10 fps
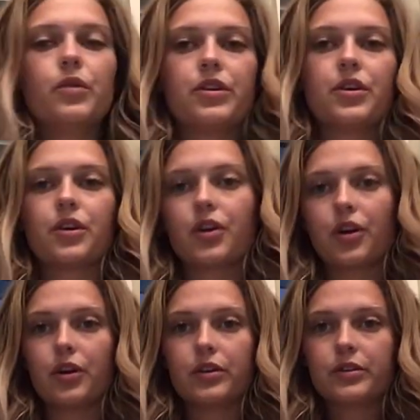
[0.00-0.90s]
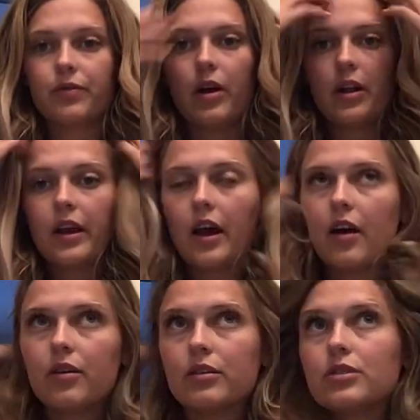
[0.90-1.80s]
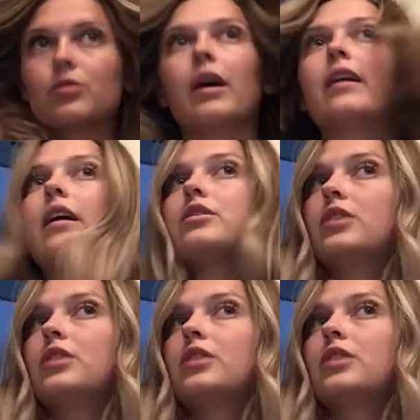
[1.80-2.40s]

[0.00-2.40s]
your curls falling out, try that